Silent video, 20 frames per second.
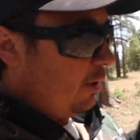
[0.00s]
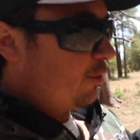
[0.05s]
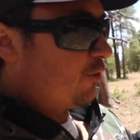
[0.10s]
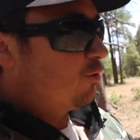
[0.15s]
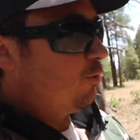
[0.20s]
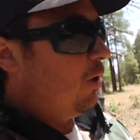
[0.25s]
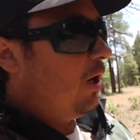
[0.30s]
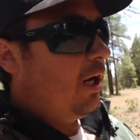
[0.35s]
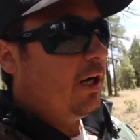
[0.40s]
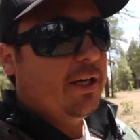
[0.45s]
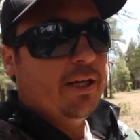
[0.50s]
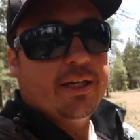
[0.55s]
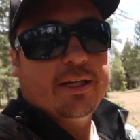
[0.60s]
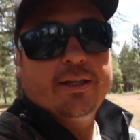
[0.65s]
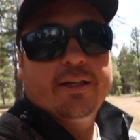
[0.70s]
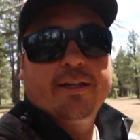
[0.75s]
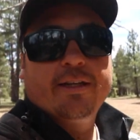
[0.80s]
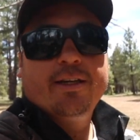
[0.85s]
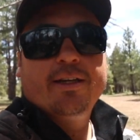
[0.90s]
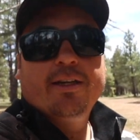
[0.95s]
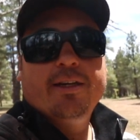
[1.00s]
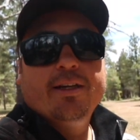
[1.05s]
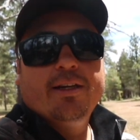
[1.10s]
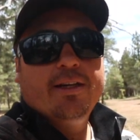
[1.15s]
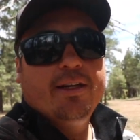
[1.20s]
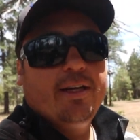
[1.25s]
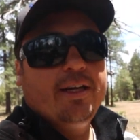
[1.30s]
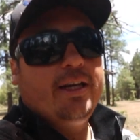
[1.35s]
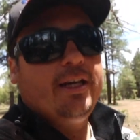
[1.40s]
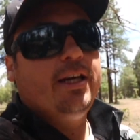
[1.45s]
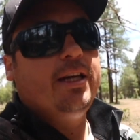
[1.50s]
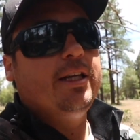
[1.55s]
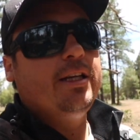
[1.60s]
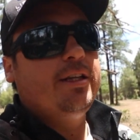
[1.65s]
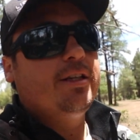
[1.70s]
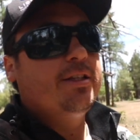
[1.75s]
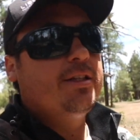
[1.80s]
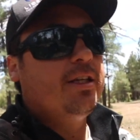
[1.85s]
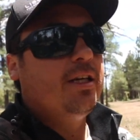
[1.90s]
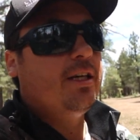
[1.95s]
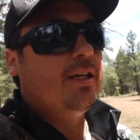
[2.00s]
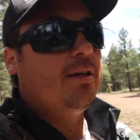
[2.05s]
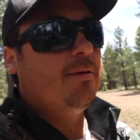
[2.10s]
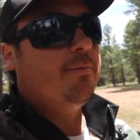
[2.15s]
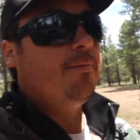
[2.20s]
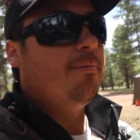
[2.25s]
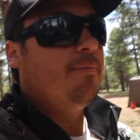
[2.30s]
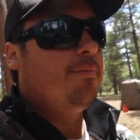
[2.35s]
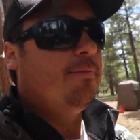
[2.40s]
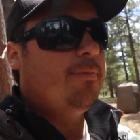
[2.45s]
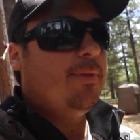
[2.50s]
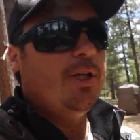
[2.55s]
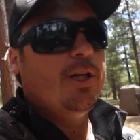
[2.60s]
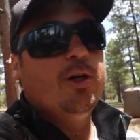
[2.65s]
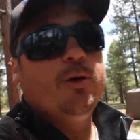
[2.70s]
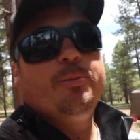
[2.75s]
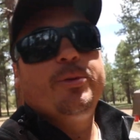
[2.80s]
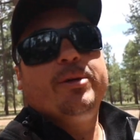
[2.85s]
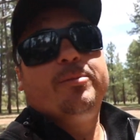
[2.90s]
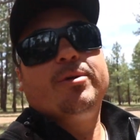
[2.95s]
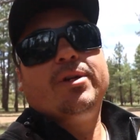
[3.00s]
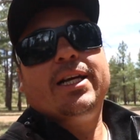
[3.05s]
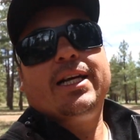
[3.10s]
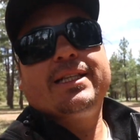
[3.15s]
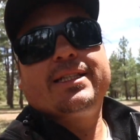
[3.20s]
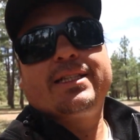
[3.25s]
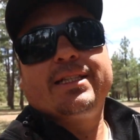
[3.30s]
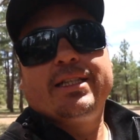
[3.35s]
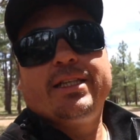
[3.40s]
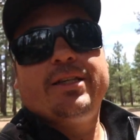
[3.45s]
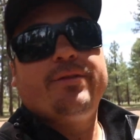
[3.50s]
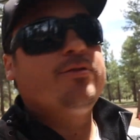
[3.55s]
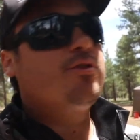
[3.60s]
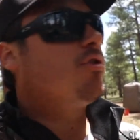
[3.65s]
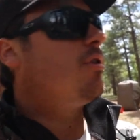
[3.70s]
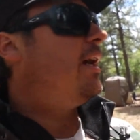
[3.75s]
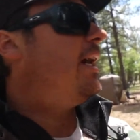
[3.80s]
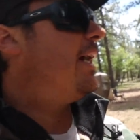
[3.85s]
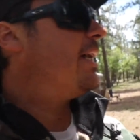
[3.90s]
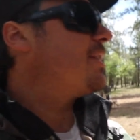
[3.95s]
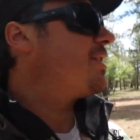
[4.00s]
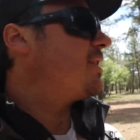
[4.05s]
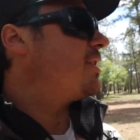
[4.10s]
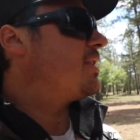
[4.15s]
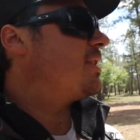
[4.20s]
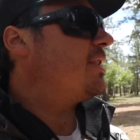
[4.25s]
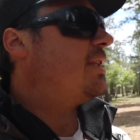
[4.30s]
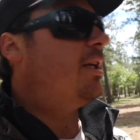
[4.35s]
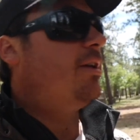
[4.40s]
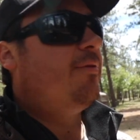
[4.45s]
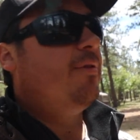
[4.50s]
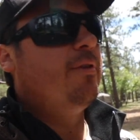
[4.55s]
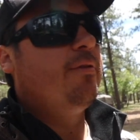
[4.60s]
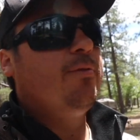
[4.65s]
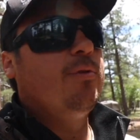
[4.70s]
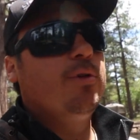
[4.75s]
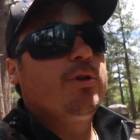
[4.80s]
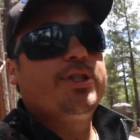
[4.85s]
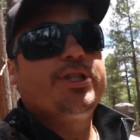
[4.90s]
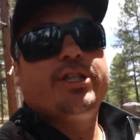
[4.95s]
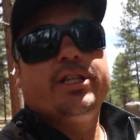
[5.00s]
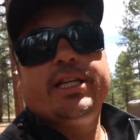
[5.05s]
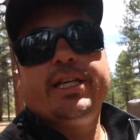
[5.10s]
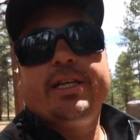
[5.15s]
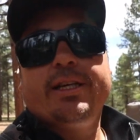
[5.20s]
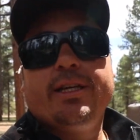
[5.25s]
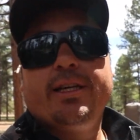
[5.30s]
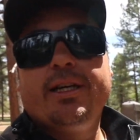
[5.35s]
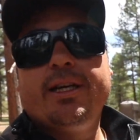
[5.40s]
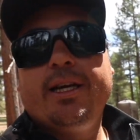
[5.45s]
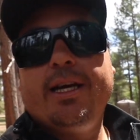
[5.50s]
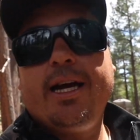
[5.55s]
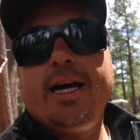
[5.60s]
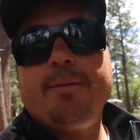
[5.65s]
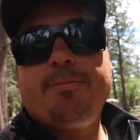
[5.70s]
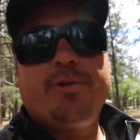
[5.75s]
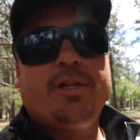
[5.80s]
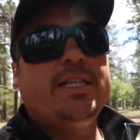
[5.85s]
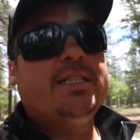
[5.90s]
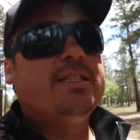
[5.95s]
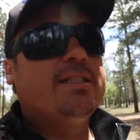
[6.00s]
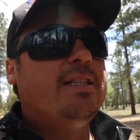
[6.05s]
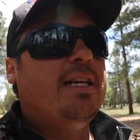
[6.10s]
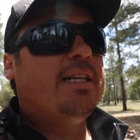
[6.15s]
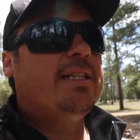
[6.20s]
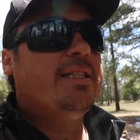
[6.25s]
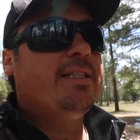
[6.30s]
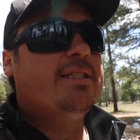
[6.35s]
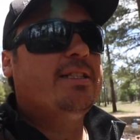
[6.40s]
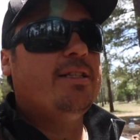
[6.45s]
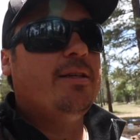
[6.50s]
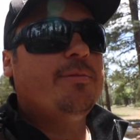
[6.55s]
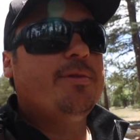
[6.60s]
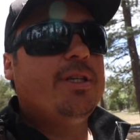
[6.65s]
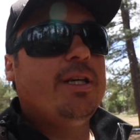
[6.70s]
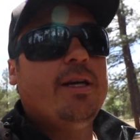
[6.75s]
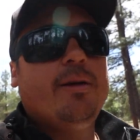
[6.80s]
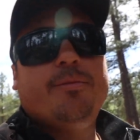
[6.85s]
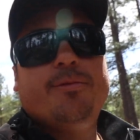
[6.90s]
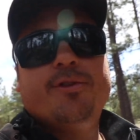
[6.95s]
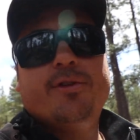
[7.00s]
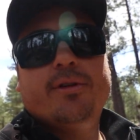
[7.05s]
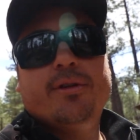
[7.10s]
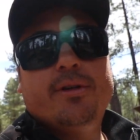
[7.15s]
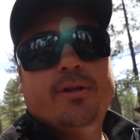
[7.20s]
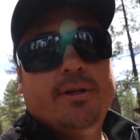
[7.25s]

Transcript: I was walking, and you know, people like to leave trash and stuff, unfortunately, at places like this sometimes.